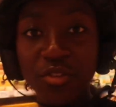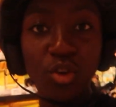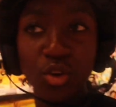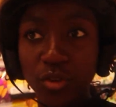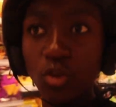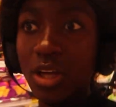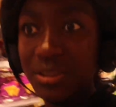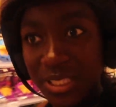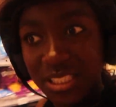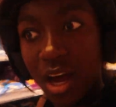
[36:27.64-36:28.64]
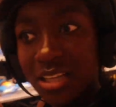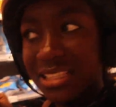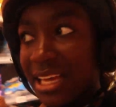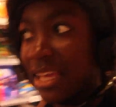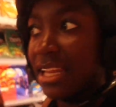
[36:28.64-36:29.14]
If you especially are
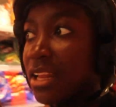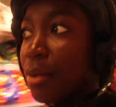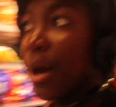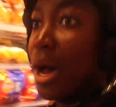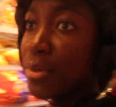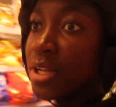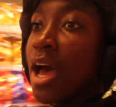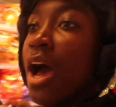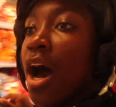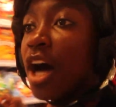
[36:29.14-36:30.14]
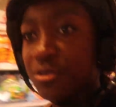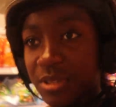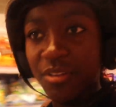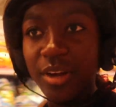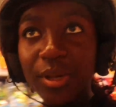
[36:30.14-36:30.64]
staying in an apartment,
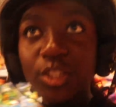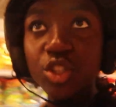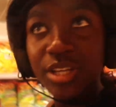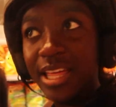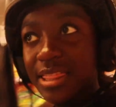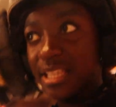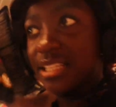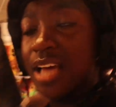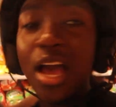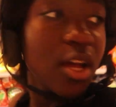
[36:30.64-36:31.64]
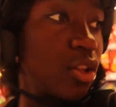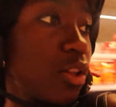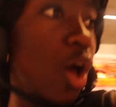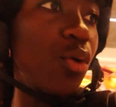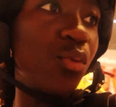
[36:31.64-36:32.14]
100% recommend you get these.
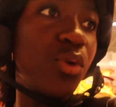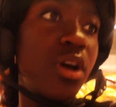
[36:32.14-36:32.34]
No,